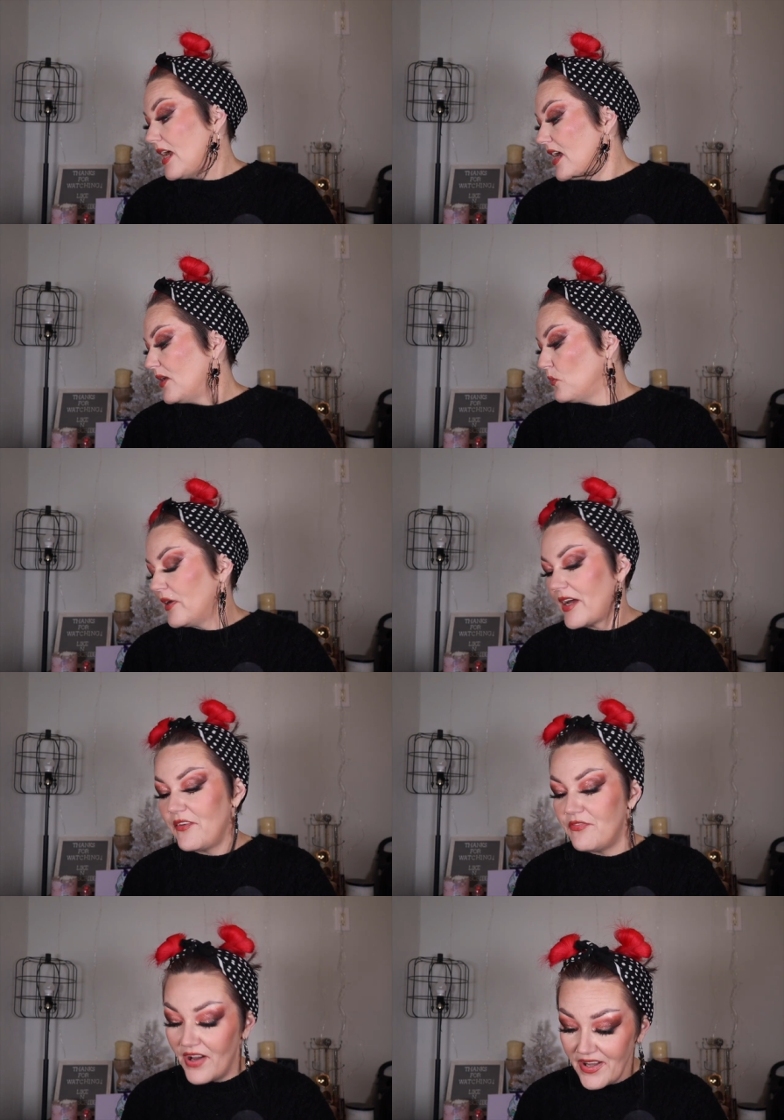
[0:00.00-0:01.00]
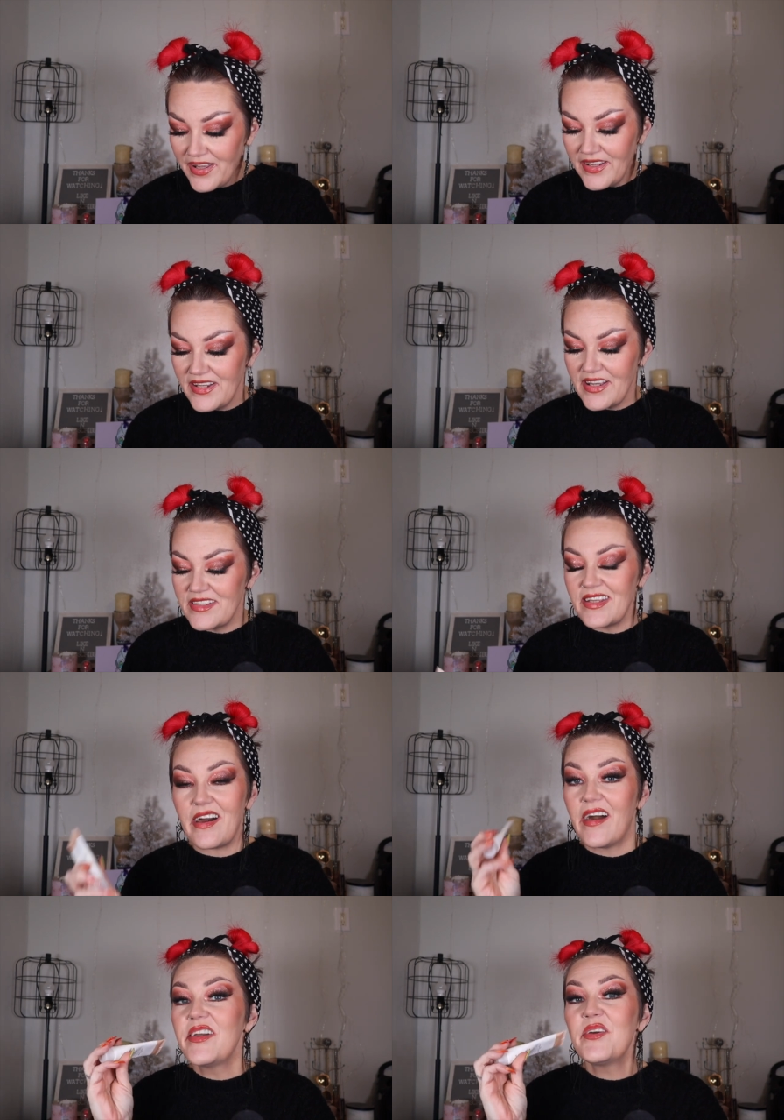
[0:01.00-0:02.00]
And what I find is that
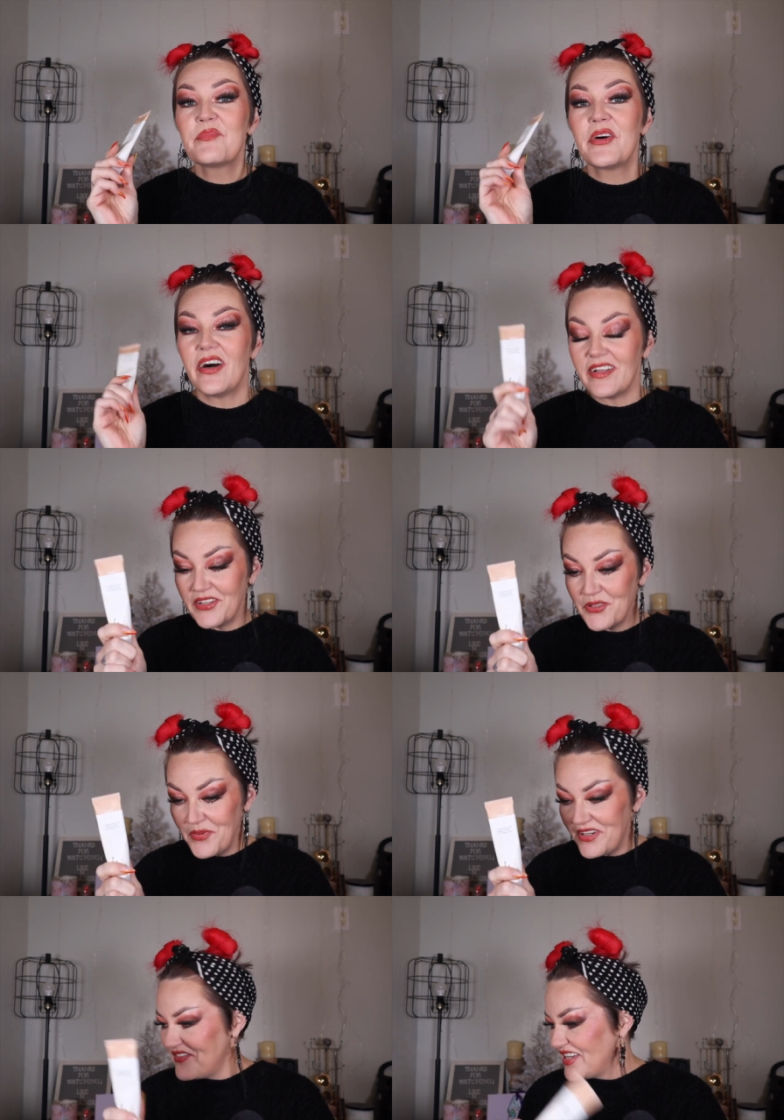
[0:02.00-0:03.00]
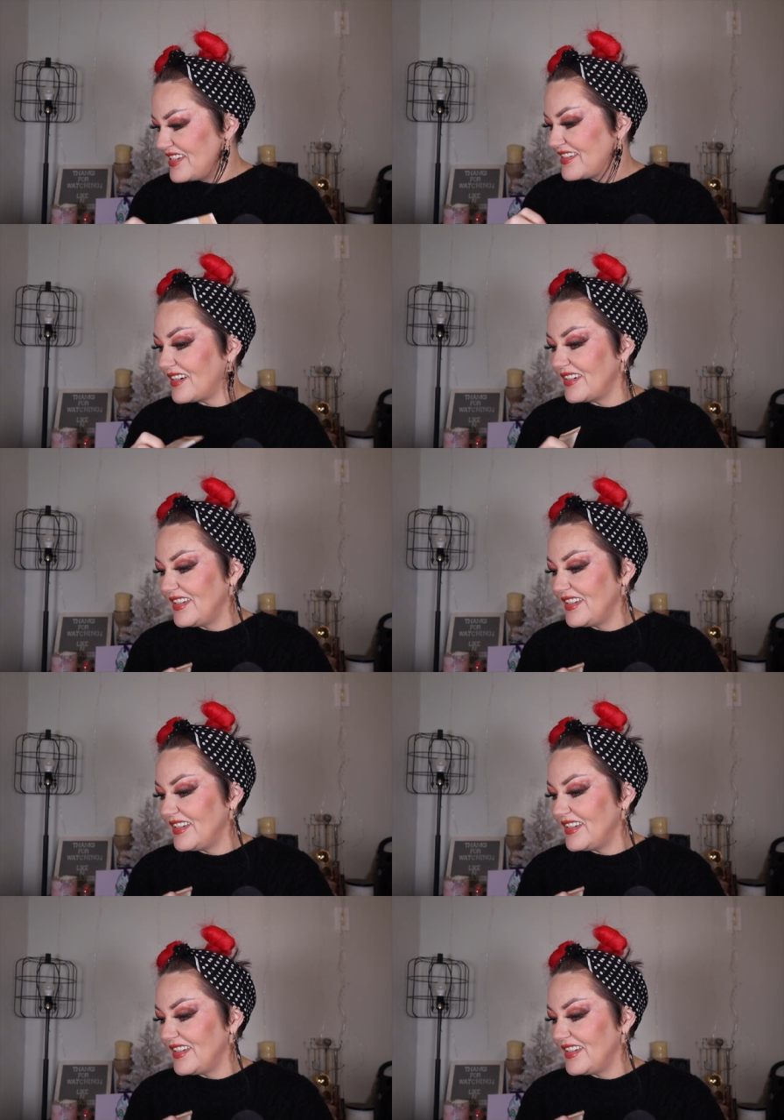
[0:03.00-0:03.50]
I can put a little bit of this